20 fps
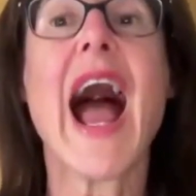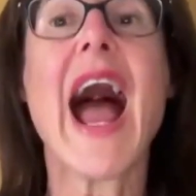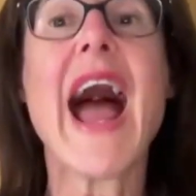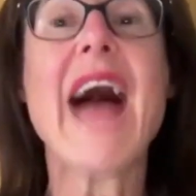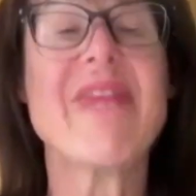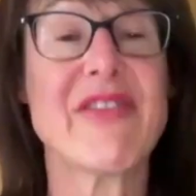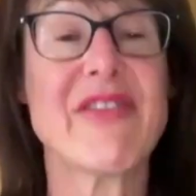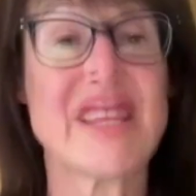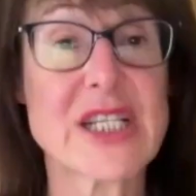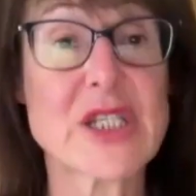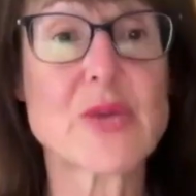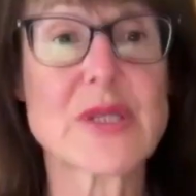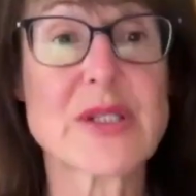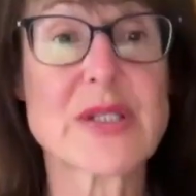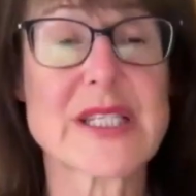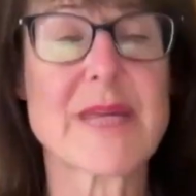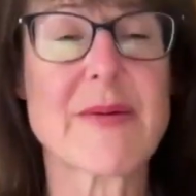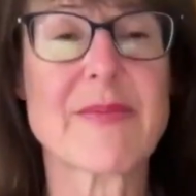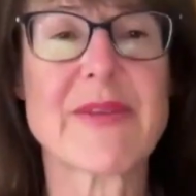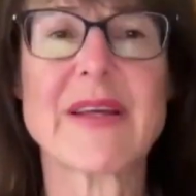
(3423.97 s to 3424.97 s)
And this was
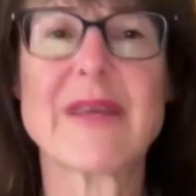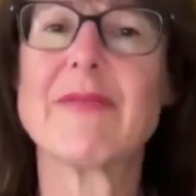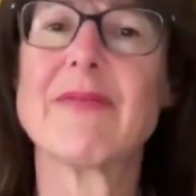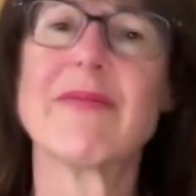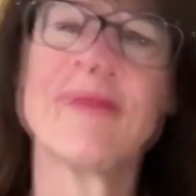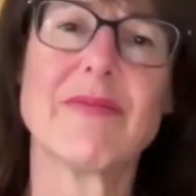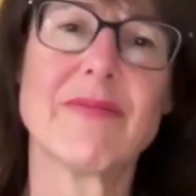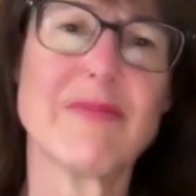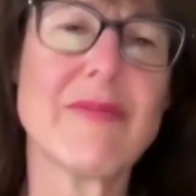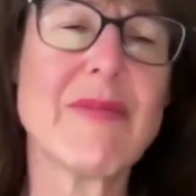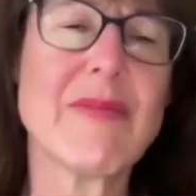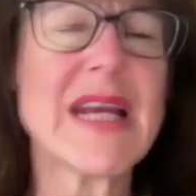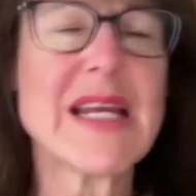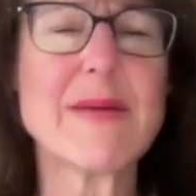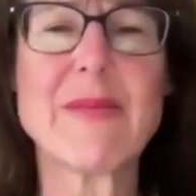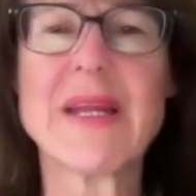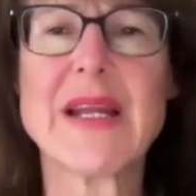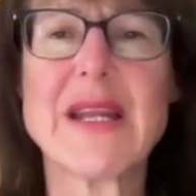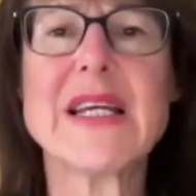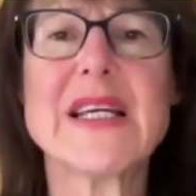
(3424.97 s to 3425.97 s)
something many,
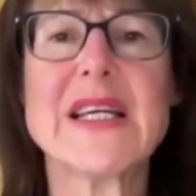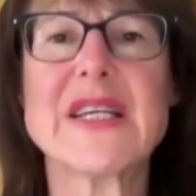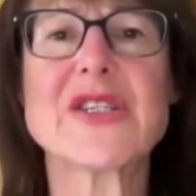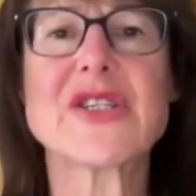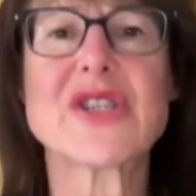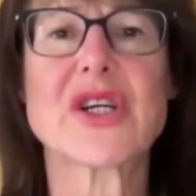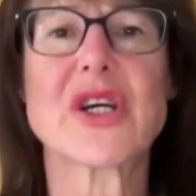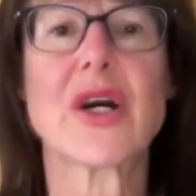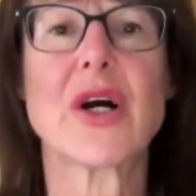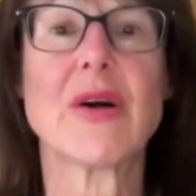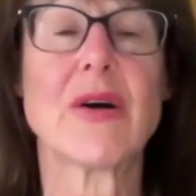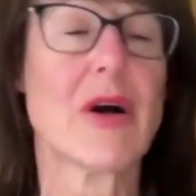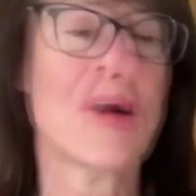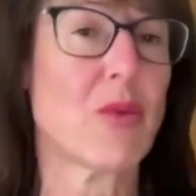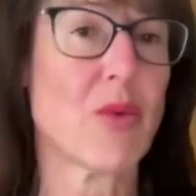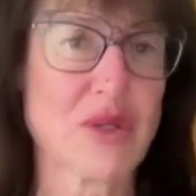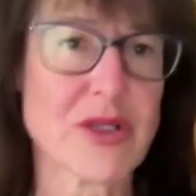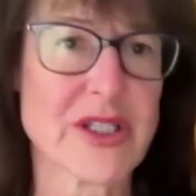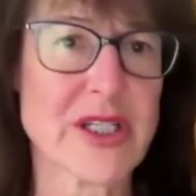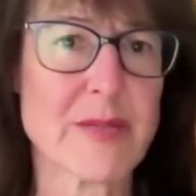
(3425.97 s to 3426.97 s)
many years ago. I
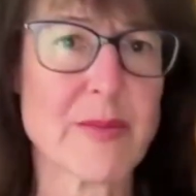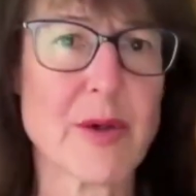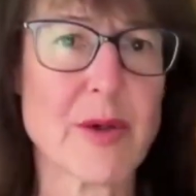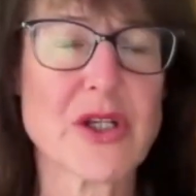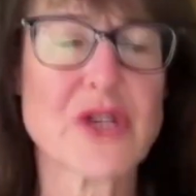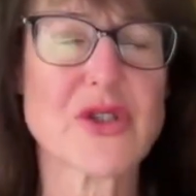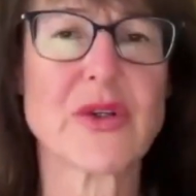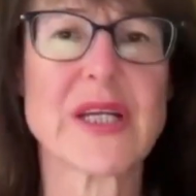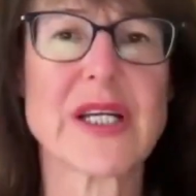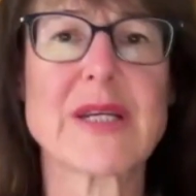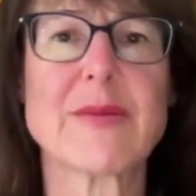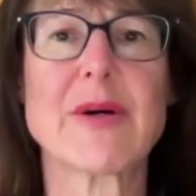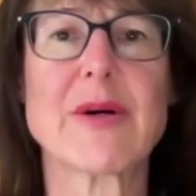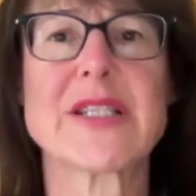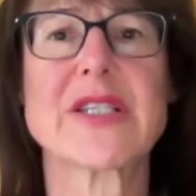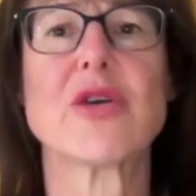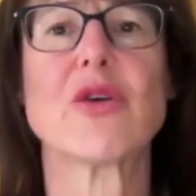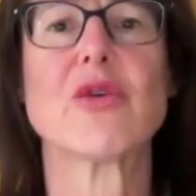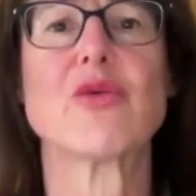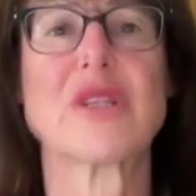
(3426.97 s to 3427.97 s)
was an emotional eater
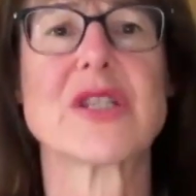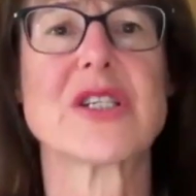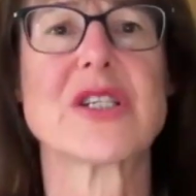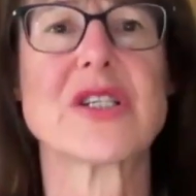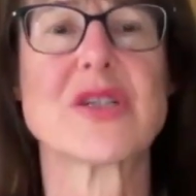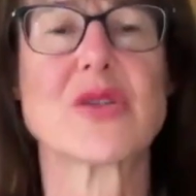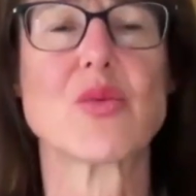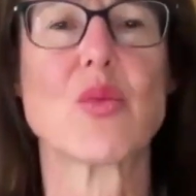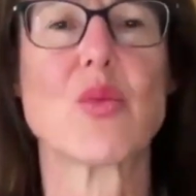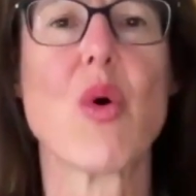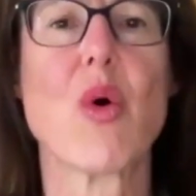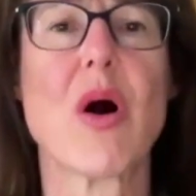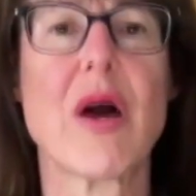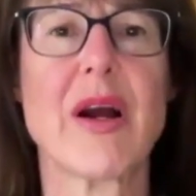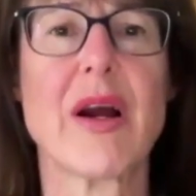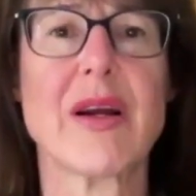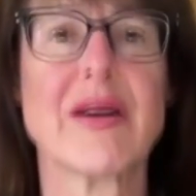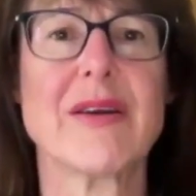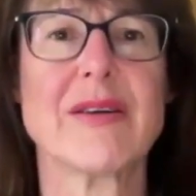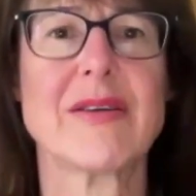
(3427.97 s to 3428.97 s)
myself, which is
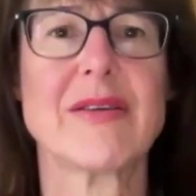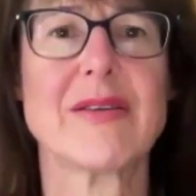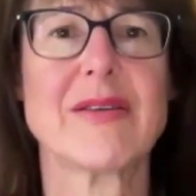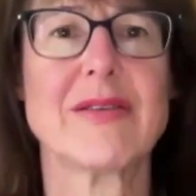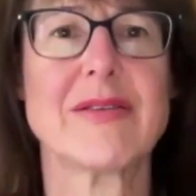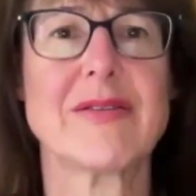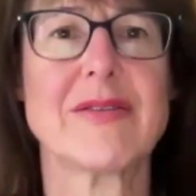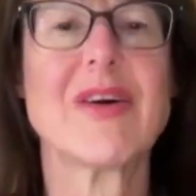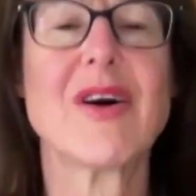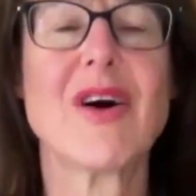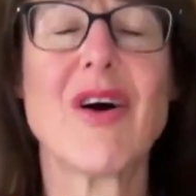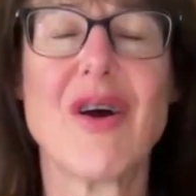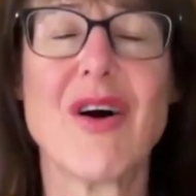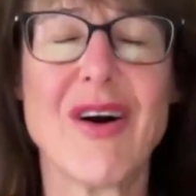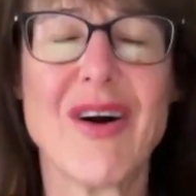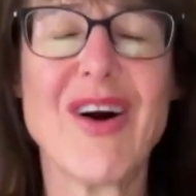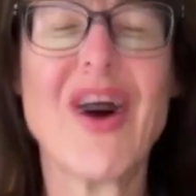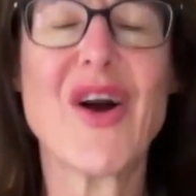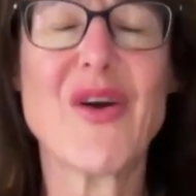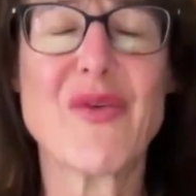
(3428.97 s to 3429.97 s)
why
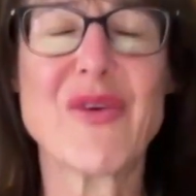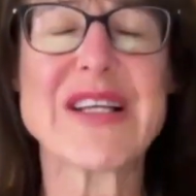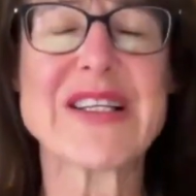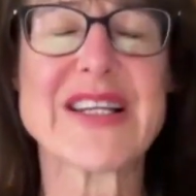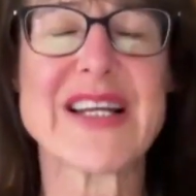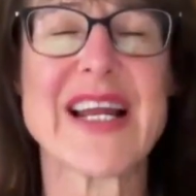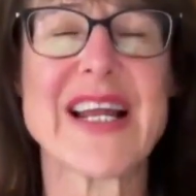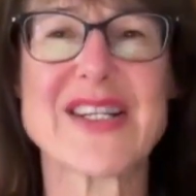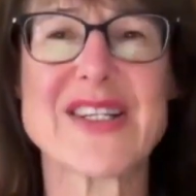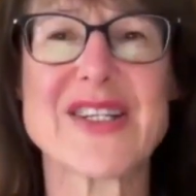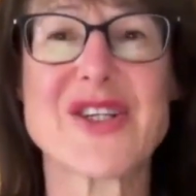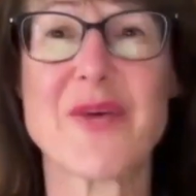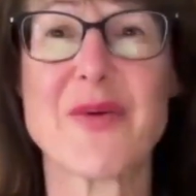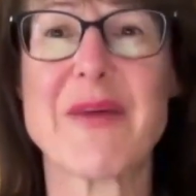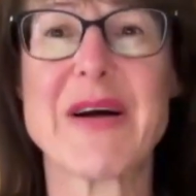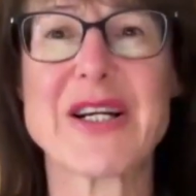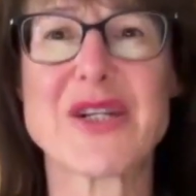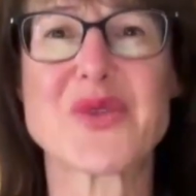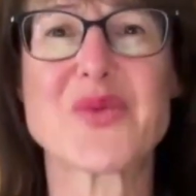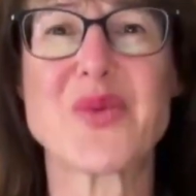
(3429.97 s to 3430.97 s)
I resonate so
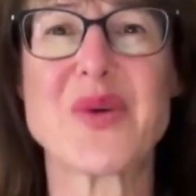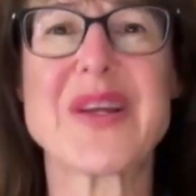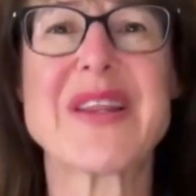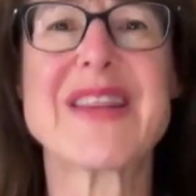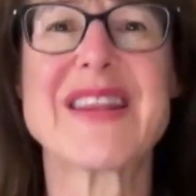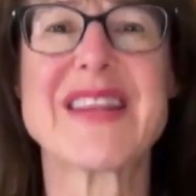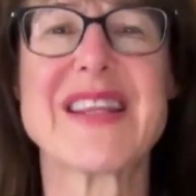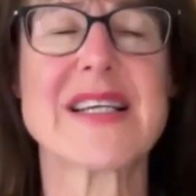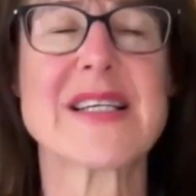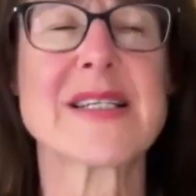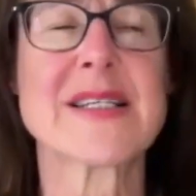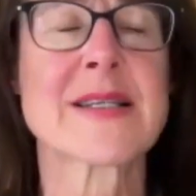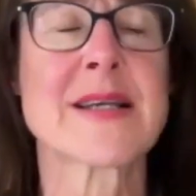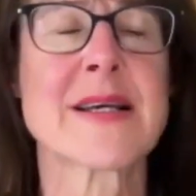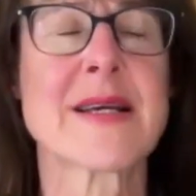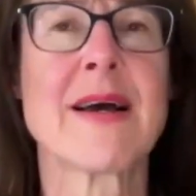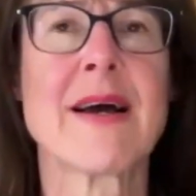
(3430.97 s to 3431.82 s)
much with this.